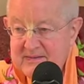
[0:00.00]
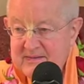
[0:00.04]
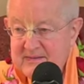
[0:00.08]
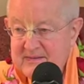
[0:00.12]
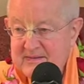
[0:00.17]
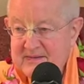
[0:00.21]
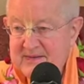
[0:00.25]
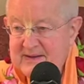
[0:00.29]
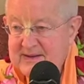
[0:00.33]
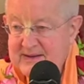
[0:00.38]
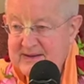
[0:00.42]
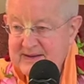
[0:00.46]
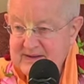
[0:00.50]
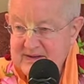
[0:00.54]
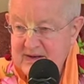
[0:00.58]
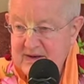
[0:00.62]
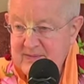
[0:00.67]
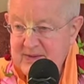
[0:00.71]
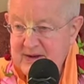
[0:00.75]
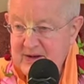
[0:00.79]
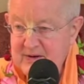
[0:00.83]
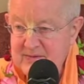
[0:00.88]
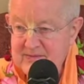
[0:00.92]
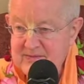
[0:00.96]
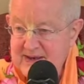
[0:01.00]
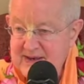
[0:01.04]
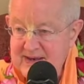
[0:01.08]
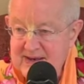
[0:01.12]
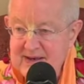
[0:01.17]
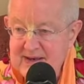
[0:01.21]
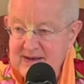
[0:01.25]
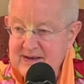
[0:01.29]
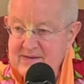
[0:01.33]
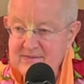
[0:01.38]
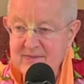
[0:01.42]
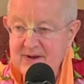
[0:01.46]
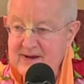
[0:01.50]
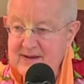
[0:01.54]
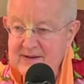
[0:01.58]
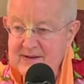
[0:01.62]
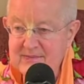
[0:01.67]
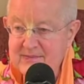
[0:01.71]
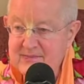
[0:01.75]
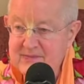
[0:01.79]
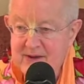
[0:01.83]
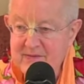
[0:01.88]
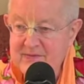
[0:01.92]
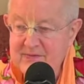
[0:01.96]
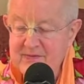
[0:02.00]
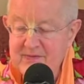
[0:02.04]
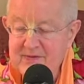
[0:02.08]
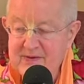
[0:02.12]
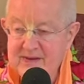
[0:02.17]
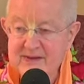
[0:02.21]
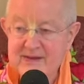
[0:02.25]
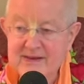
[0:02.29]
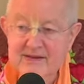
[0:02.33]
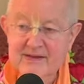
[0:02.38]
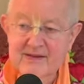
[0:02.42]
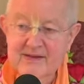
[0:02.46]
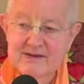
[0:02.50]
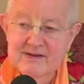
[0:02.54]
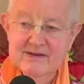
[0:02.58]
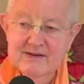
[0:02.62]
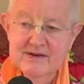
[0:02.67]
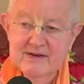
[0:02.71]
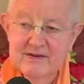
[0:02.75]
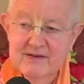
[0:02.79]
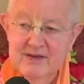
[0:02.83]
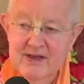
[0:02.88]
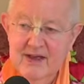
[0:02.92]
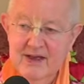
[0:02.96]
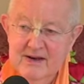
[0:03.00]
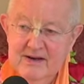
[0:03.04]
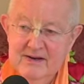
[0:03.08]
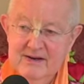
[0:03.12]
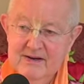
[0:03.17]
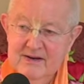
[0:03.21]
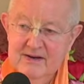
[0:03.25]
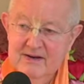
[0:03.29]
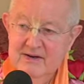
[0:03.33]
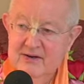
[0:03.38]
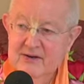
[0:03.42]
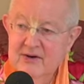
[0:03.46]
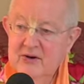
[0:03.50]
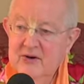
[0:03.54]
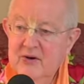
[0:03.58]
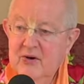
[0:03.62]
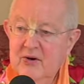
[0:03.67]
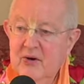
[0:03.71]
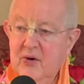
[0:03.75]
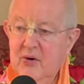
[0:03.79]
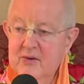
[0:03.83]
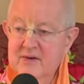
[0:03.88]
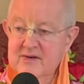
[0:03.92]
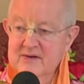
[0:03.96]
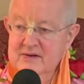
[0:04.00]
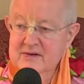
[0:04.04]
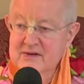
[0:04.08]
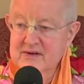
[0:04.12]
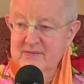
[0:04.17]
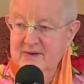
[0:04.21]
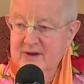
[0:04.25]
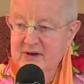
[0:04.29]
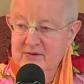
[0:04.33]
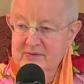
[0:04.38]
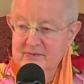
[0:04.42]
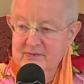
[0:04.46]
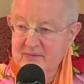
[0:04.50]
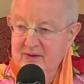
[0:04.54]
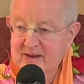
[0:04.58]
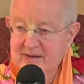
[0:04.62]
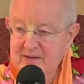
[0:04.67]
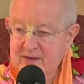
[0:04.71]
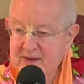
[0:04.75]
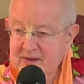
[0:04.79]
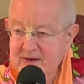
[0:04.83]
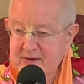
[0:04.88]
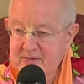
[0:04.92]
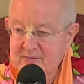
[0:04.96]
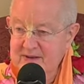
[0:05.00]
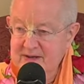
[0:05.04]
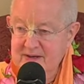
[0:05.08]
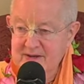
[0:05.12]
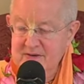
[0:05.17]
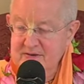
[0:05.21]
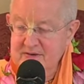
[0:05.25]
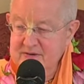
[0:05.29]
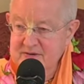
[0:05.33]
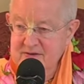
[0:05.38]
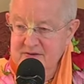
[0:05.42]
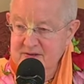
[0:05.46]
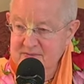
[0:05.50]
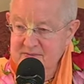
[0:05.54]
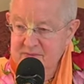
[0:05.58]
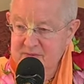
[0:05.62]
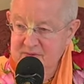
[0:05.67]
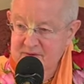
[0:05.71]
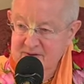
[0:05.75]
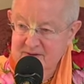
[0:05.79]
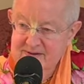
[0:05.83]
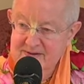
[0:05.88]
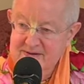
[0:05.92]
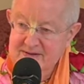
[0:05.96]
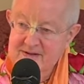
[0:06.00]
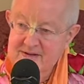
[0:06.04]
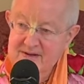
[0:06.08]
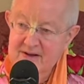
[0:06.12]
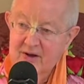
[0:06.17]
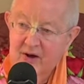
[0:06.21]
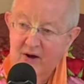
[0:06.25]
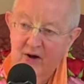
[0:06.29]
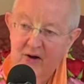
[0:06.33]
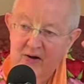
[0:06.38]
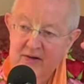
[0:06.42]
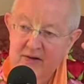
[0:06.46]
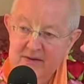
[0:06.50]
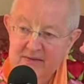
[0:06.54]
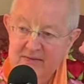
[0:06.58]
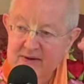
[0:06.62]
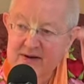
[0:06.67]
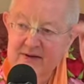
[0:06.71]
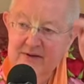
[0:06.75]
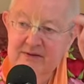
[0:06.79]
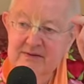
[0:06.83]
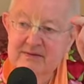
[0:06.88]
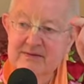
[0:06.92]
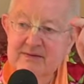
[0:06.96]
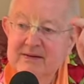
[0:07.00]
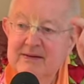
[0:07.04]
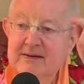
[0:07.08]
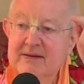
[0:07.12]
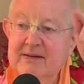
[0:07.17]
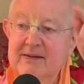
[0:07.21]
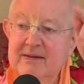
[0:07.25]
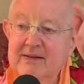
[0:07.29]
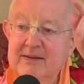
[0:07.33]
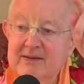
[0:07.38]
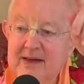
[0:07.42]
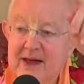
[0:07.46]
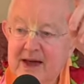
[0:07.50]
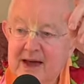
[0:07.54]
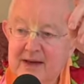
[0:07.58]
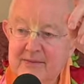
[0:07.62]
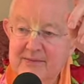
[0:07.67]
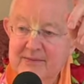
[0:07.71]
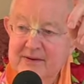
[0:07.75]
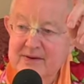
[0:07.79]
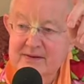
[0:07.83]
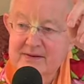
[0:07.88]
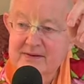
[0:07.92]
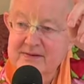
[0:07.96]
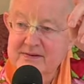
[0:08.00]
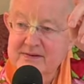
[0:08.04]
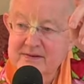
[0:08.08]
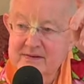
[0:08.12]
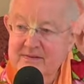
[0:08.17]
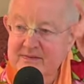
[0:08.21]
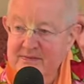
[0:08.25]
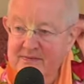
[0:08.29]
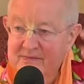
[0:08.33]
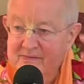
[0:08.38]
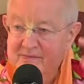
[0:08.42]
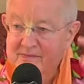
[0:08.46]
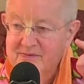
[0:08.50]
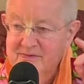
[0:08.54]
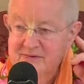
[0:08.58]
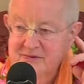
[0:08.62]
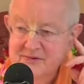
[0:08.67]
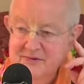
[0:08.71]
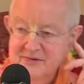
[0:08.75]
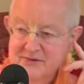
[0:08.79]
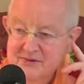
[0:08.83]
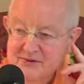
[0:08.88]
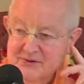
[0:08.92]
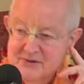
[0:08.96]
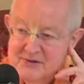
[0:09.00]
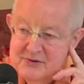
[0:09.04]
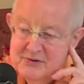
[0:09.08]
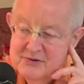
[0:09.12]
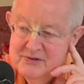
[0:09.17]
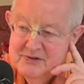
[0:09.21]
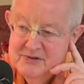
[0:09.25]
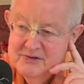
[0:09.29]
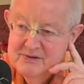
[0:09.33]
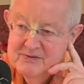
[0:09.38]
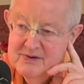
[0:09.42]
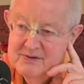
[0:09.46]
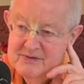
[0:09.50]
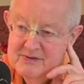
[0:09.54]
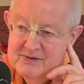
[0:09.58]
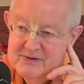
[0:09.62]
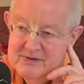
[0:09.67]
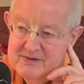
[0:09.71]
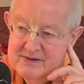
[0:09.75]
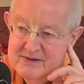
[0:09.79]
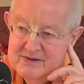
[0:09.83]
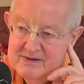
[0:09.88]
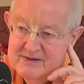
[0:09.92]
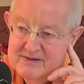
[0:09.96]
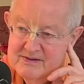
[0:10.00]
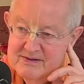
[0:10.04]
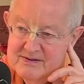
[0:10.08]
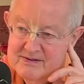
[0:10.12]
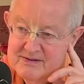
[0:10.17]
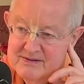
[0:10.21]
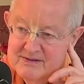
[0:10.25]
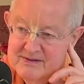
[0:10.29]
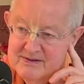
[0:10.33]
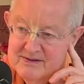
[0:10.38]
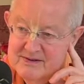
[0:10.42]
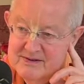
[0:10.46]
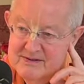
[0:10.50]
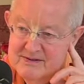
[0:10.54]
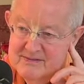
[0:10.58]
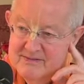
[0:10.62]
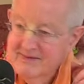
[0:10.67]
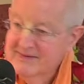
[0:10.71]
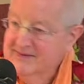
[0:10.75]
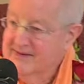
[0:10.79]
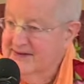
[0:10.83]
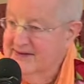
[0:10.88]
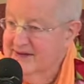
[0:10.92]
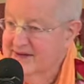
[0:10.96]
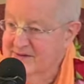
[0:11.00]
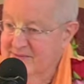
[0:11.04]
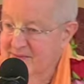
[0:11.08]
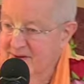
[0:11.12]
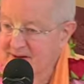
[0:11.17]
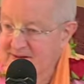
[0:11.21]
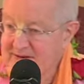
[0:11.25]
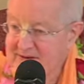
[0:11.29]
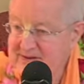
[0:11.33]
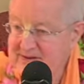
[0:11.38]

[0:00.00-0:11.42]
Is it about me and I'm feeling this or that? Or is it about my in a relationship where it's all about the happiness of the source of everything? That's bhakti.